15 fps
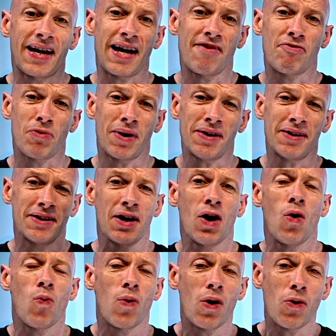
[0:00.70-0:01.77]
Hey everyone,
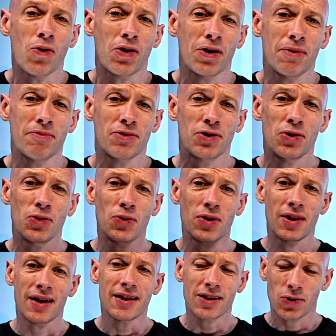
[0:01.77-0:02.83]
welcome to
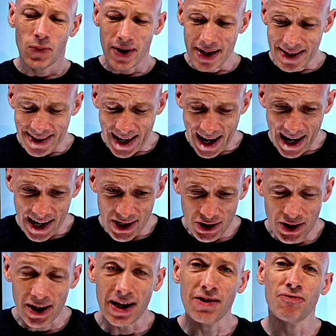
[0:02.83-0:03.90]
this week's
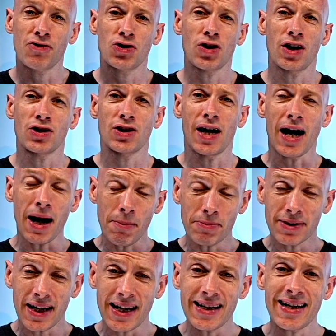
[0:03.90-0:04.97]
Azure Infrastructure
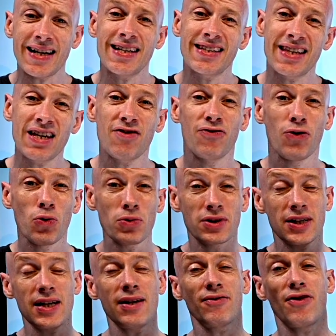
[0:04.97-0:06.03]
Update. It is the
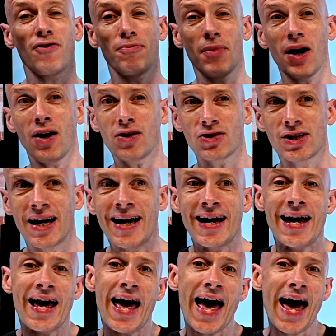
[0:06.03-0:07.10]
14th of March
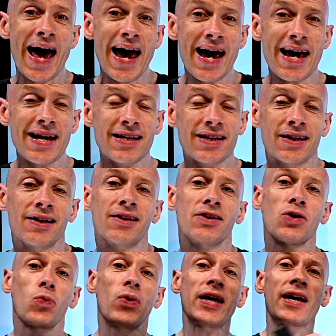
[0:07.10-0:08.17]
and
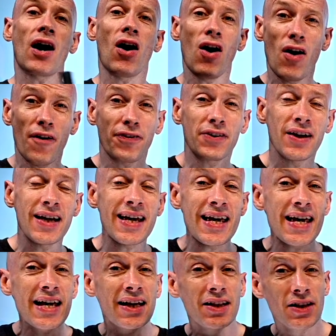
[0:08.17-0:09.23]
the week after
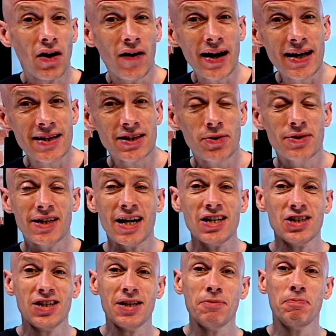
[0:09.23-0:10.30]
Ignite, so it's
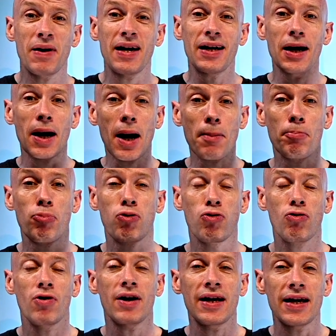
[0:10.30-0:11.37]
actually been a,
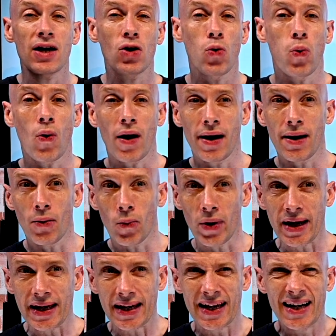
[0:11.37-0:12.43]
pretty quiet
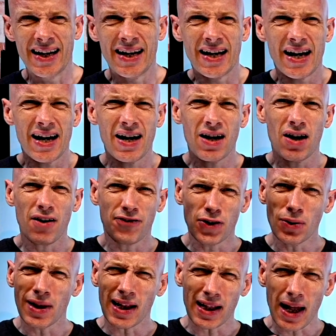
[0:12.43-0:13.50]
week. Uh, a
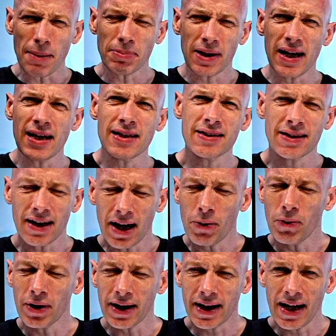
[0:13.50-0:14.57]
few little updates I
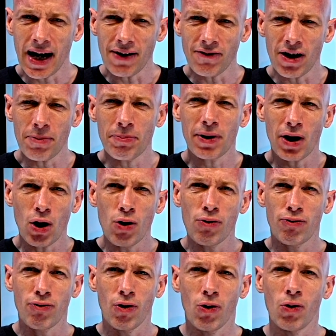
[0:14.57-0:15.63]
want to cover, but
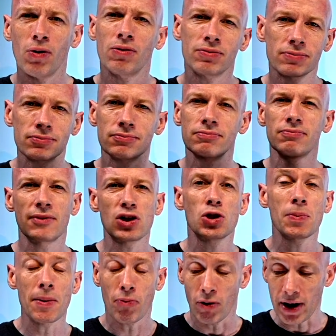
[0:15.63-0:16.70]
overall, this should
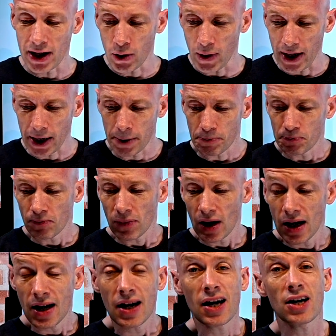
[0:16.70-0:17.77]
be pretty quick.
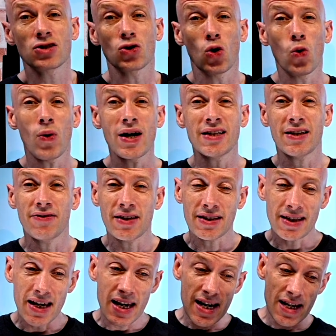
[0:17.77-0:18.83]
As always, if
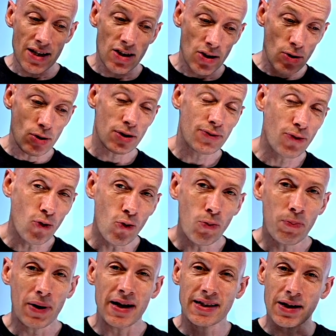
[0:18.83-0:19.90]
this is useful,
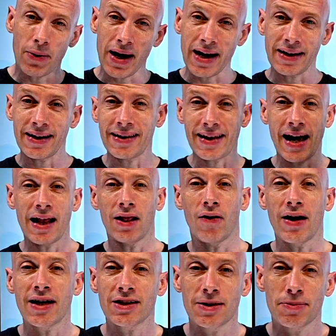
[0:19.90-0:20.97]
please go ahead and hit that
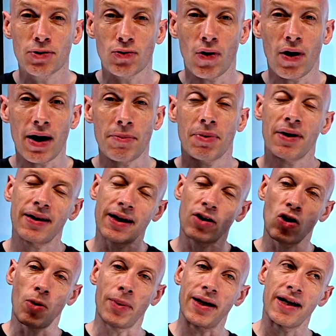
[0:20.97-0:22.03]
like, subscribe, then
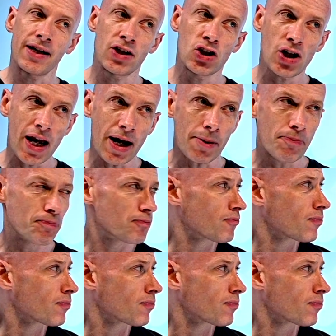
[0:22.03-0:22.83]
comment and share.